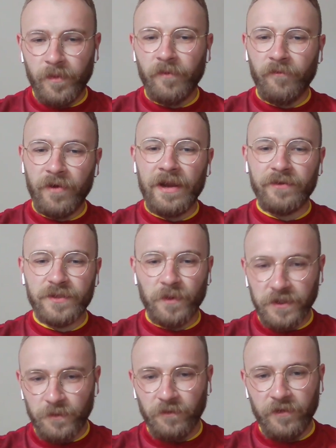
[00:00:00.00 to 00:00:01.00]
really
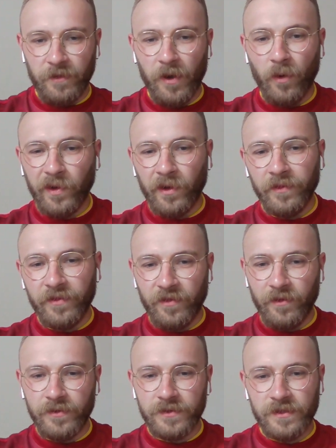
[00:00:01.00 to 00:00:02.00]
responsible for them holding on to
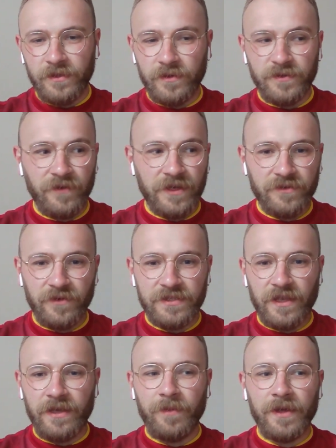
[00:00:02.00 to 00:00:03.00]
those victories,
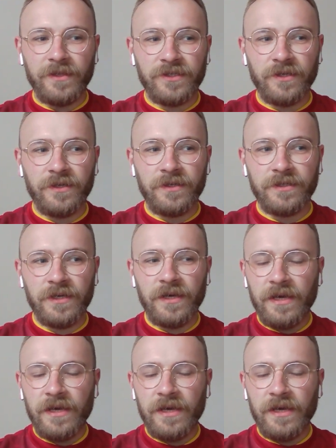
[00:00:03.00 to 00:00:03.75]
like you mentioned.